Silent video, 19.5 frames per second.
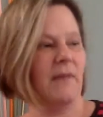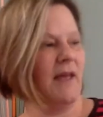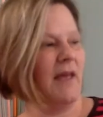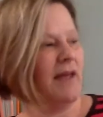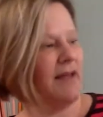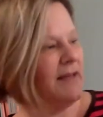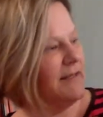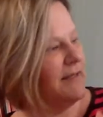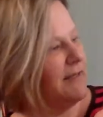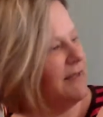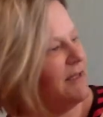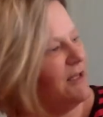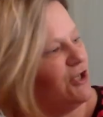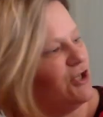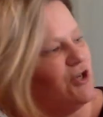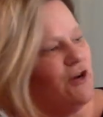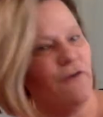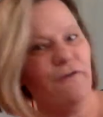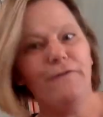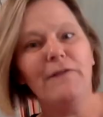I can see the
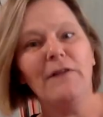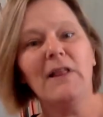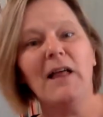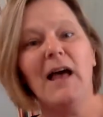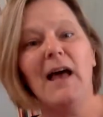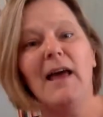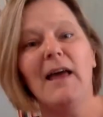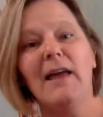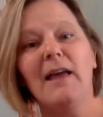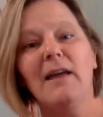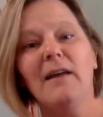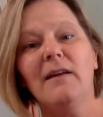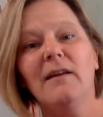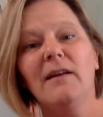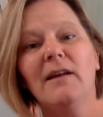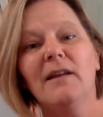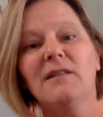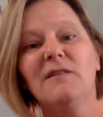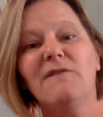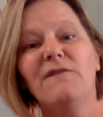chair flying.
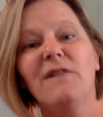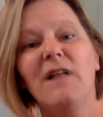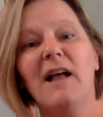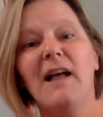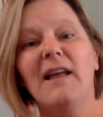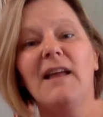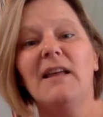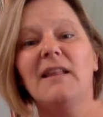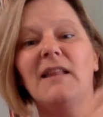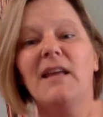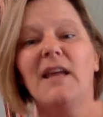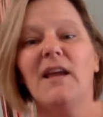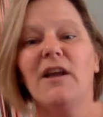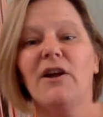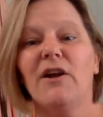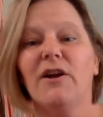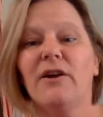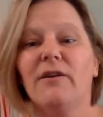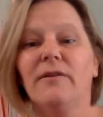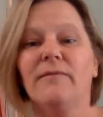It's flying in the
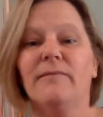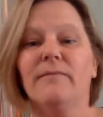air.